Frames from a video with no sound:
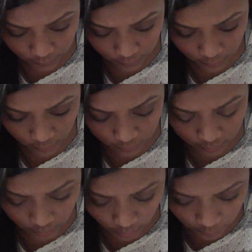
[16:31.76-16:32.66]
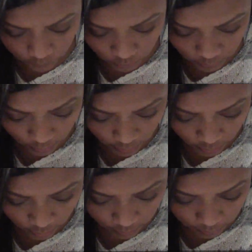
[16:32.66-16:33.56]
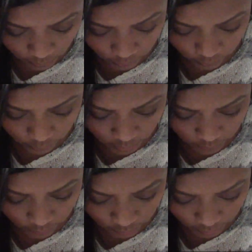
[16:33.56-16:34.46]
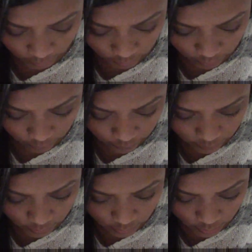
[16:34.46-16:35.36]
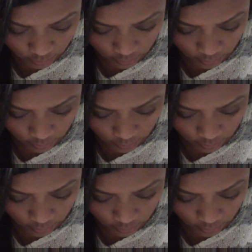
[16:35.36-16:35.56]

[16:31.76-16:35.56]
Yeah, see, I have two Hunt Imperials. I really like those.